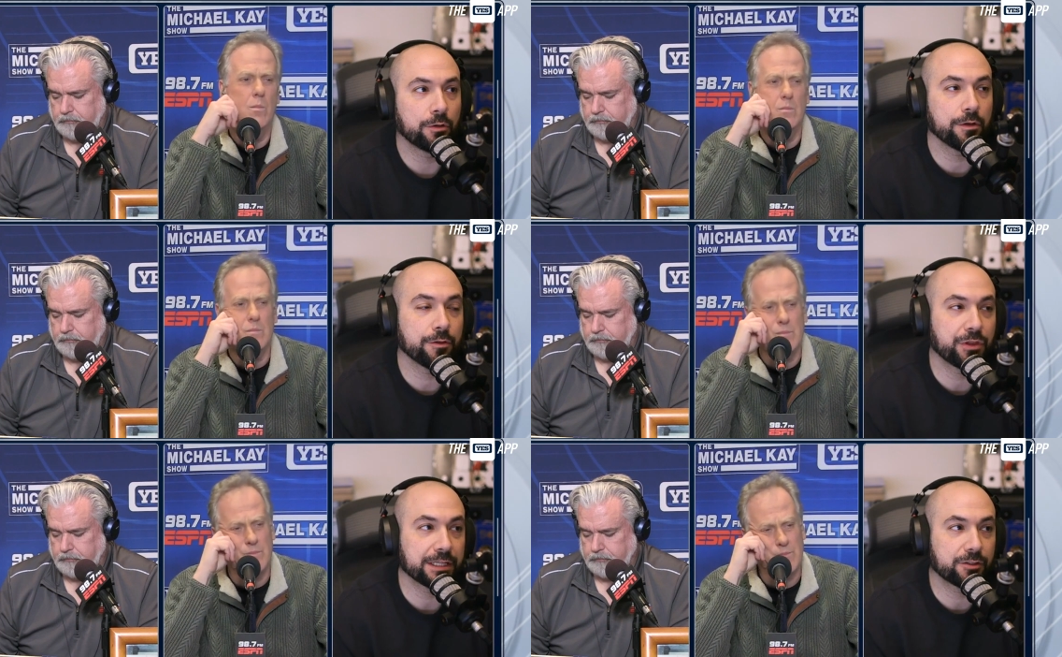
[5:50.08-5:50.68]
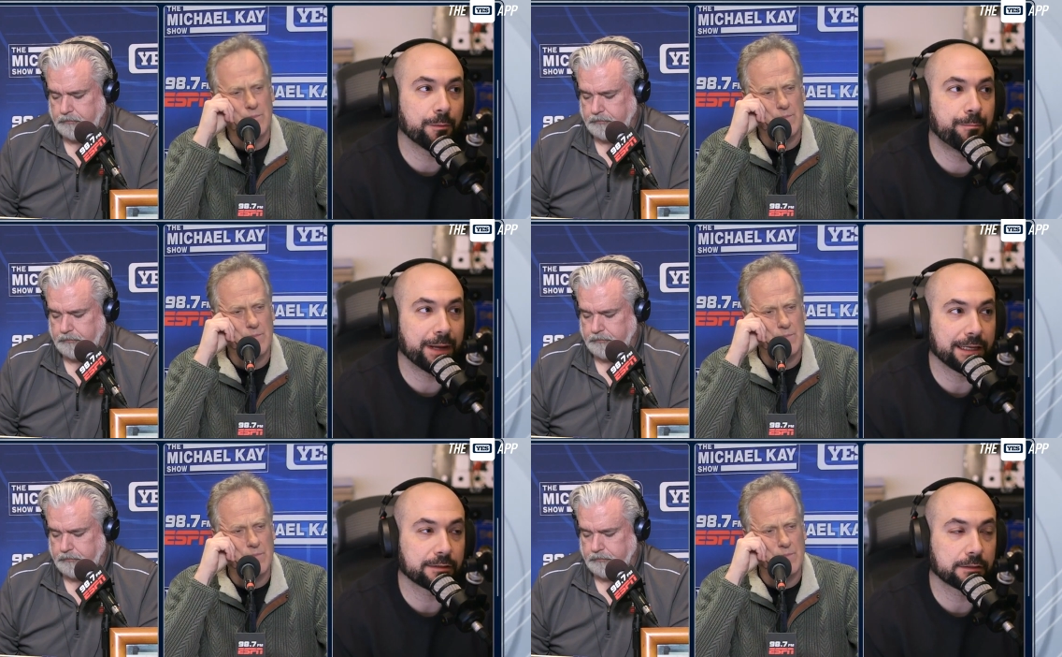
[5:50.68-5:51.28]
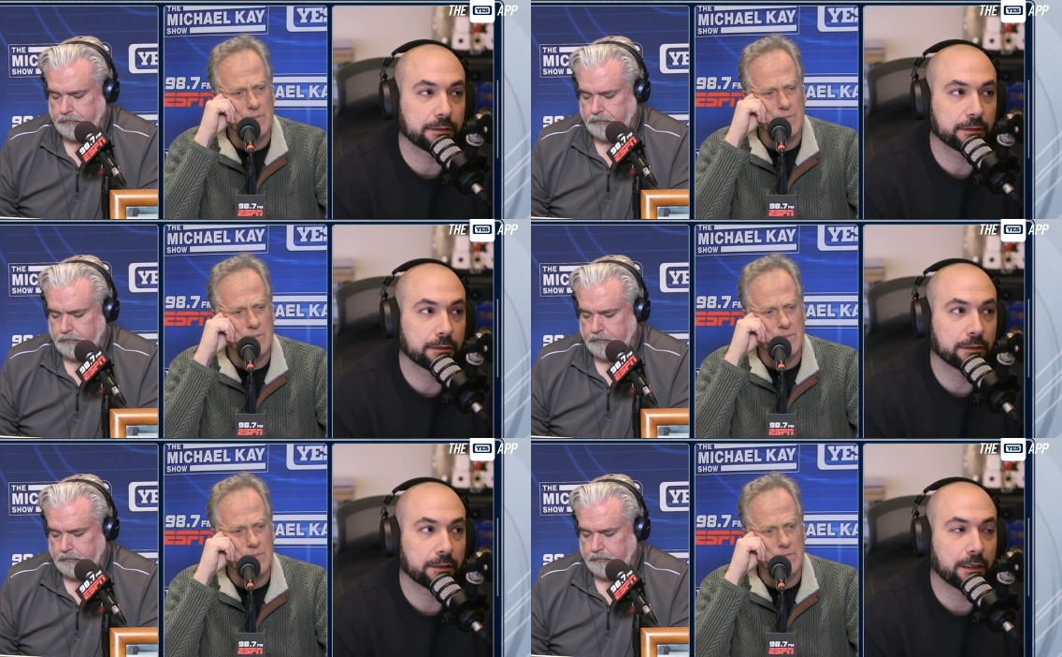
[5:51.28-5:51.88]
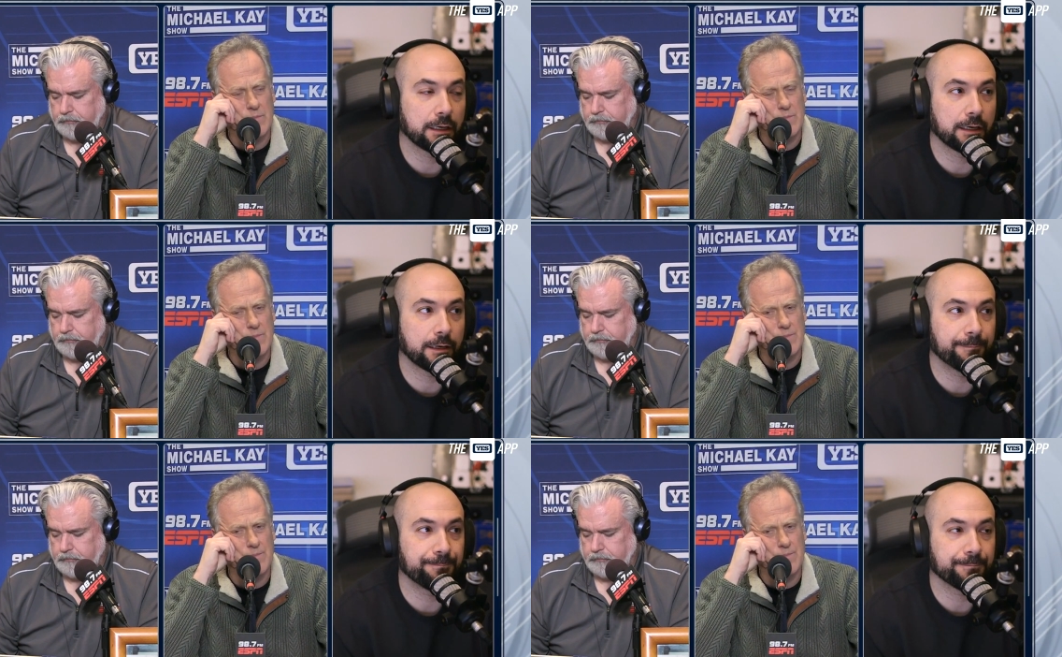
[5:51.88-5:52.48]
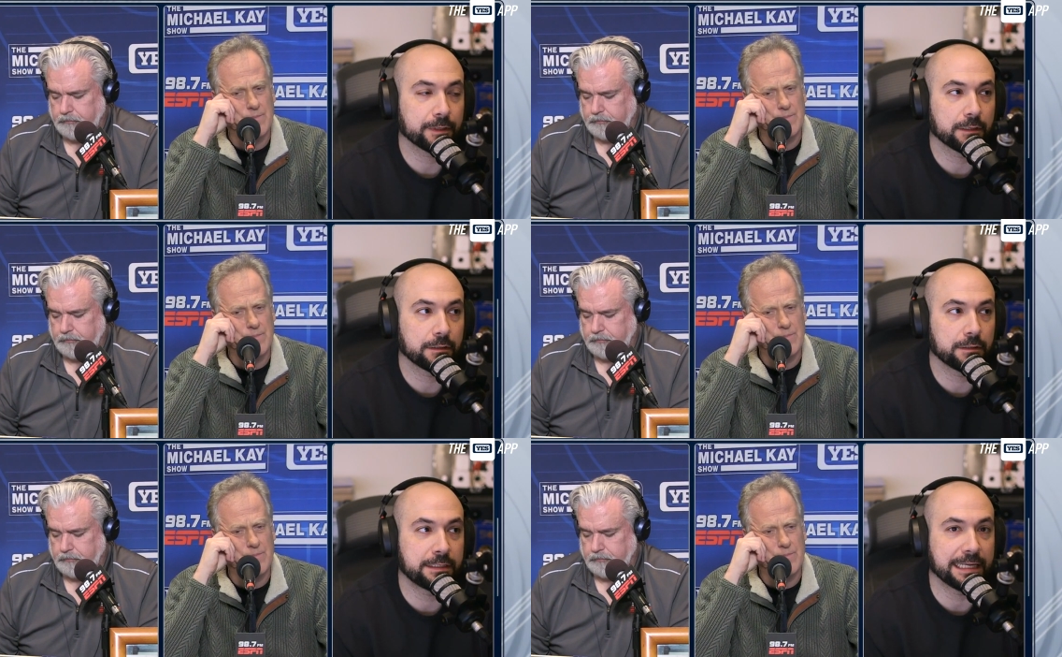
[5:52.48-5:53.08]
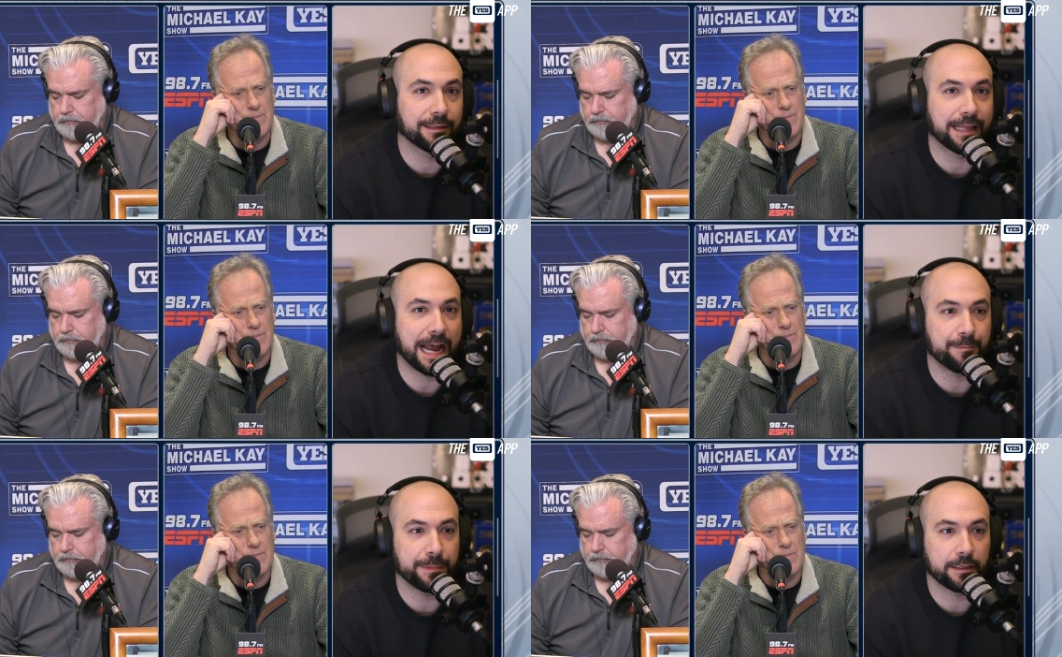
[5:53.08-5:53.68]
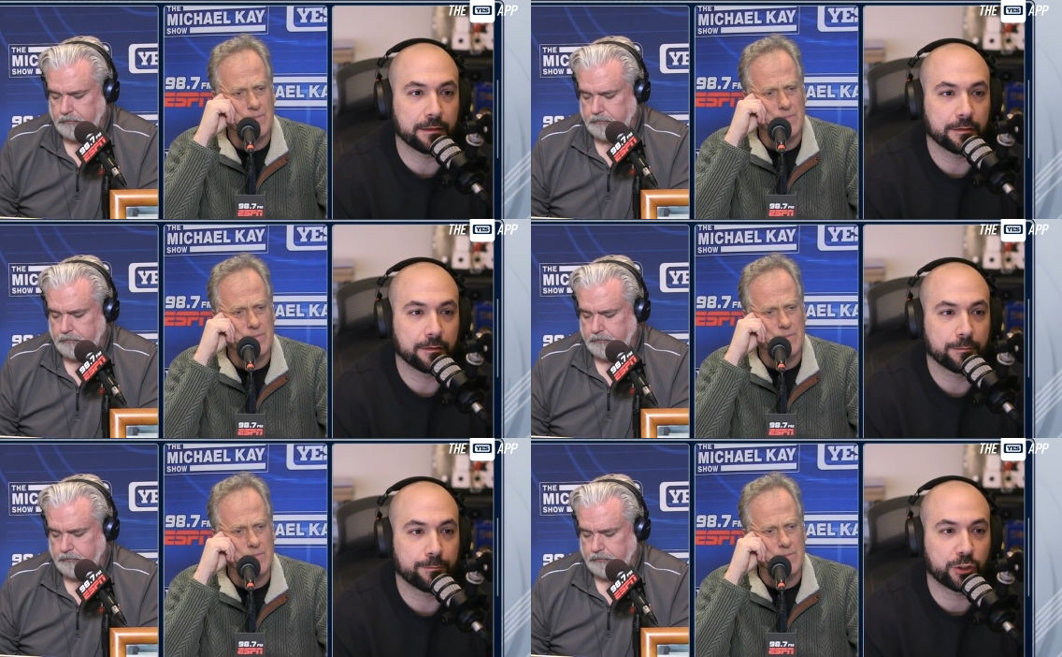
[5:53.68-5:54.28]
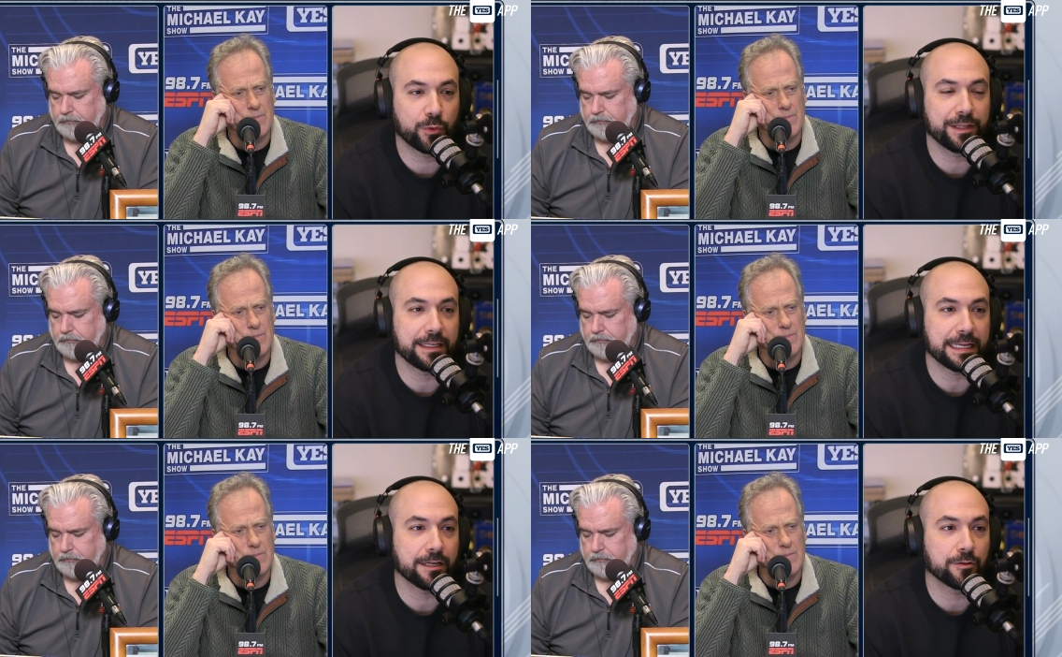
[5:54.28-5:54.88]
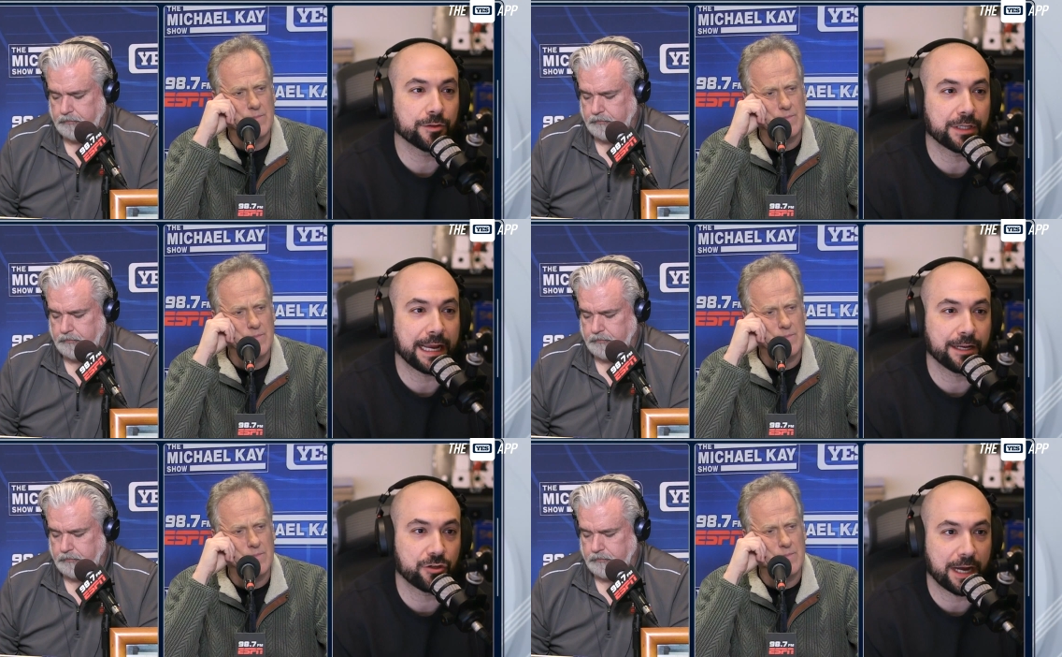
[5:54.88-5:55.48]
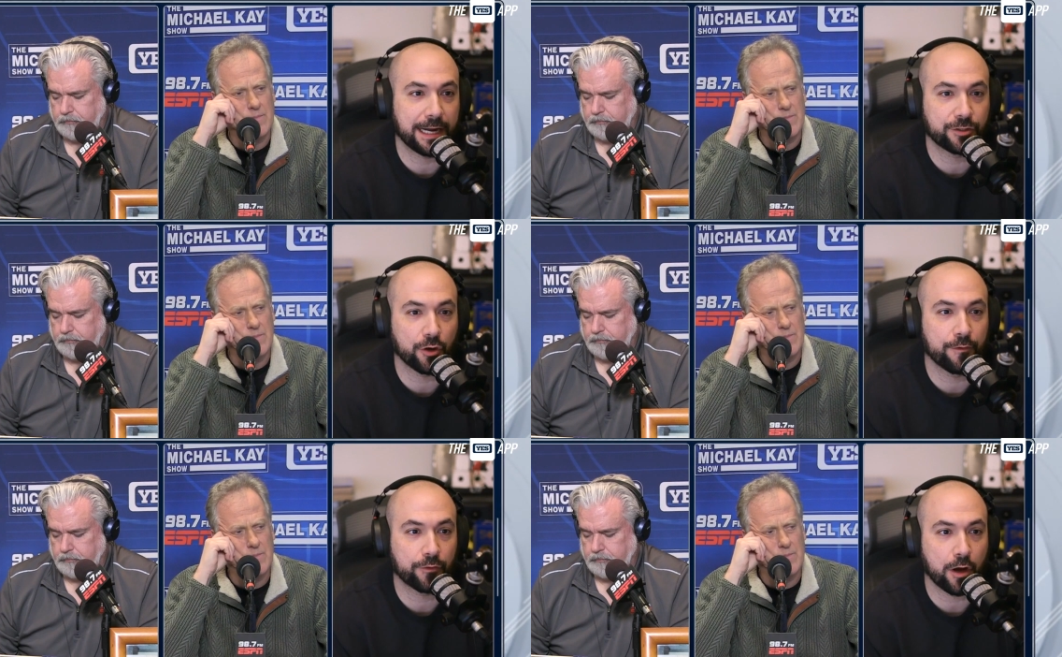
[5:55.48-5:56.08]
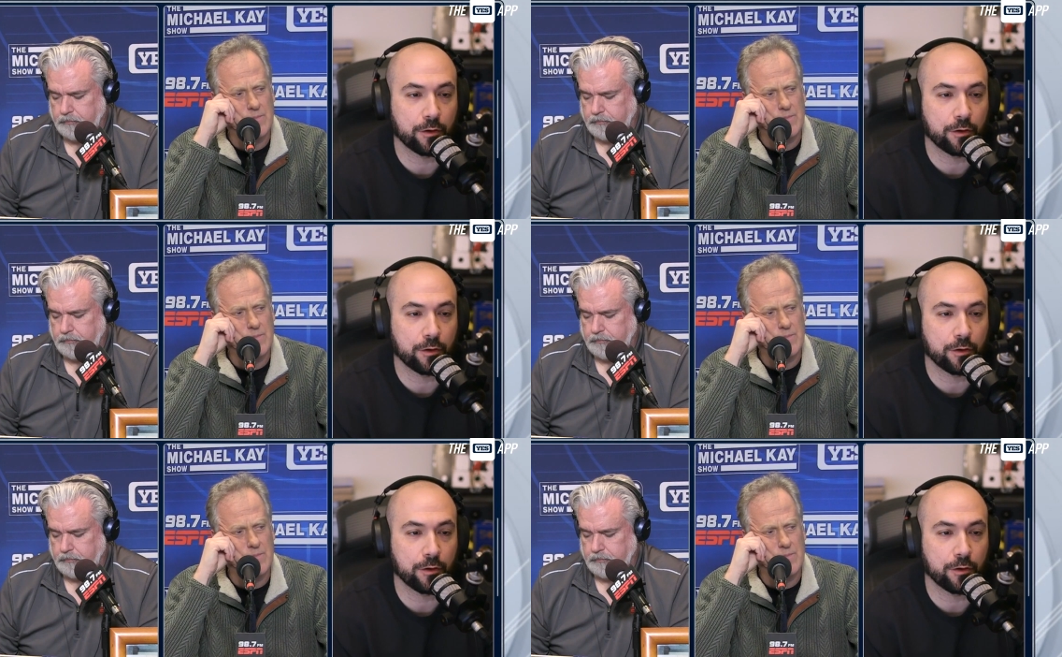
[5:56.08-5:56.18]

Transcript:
Speaker 1: do you think's the best um, D lineman between the Eagles and Giants overall?